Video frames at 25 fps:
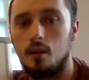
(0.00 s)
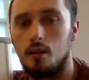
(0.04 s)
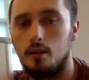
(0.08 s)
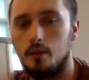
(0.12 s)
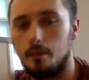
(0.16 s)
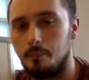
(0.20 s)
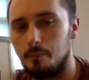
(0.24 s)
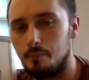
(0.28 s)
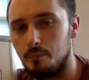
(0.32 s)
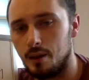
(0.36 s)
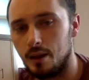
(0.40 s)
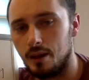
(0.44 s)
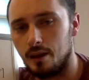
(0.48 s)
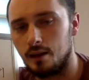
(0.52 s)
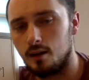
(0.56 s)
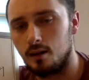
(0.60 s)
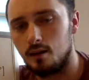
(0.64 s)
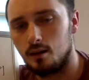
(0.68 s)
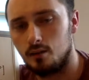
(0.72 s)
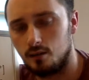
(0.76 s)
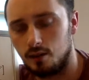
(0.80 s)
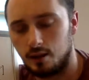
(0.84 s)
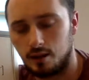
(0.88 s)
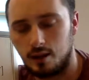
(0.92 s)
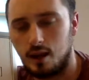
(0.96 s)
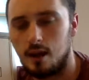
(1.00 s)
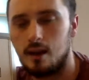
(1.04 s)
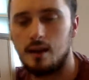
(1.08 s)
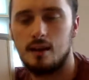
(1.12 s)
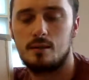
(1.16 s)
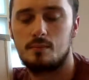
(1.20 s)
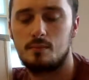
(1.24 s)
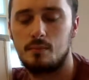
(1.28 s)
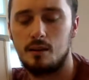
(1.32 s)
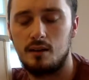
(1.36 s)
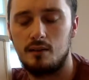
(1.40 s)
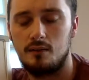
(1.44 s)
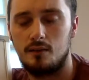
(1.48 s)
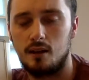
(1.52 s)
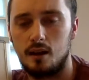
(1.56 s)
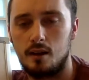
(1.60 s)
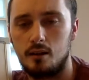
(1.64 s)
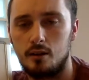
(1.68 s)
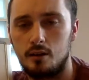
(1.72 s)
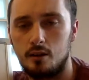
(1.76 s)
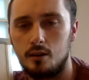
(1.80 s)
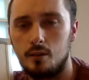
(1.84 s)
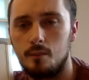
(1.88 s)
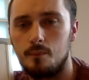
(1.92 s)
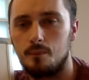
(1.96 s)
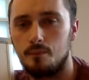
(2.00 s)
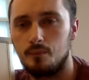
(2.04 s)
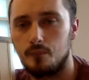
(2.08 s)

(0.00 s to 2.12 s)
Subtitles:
The bigger the KSP value,